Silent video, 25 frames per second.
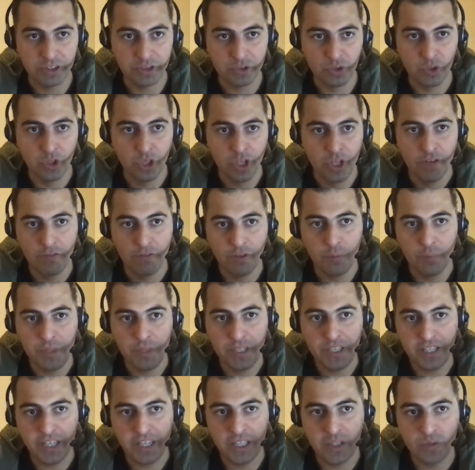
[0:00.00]
So for
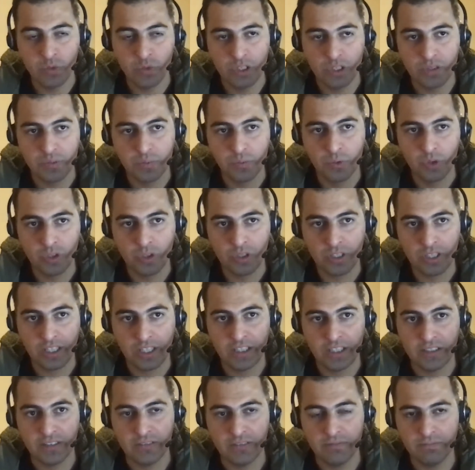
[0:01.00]
me, it was more
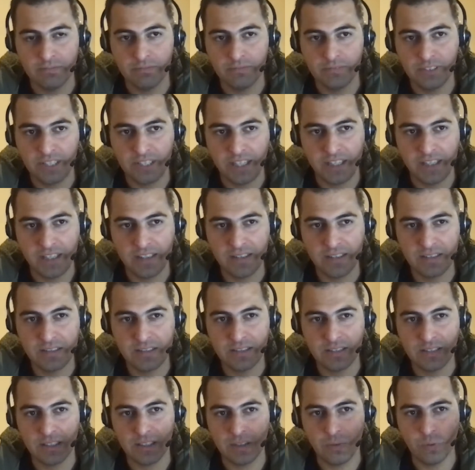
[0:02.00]
like things
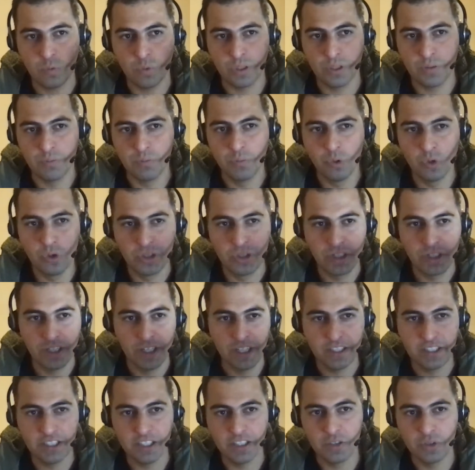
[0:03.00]
were more
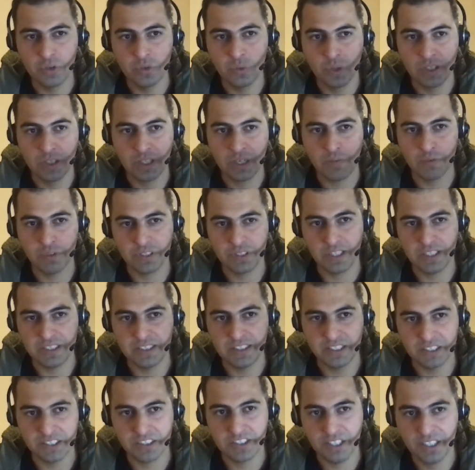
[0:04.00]
related to what I was
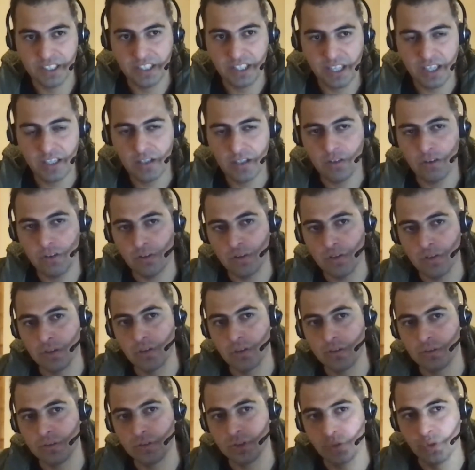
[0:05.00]
either studying
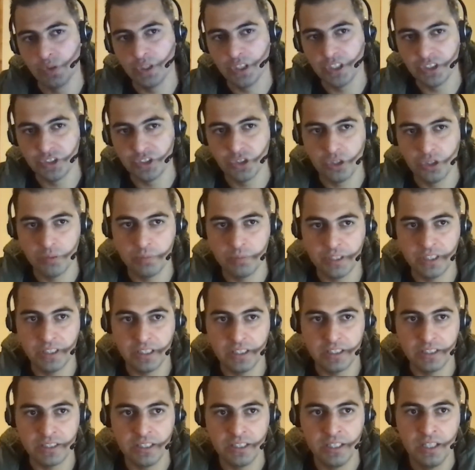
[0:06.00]
or doing job in
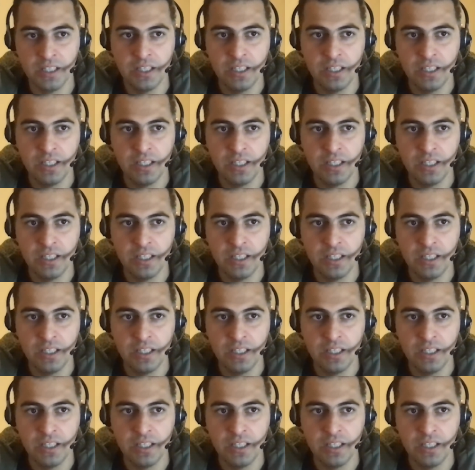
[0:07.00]
it.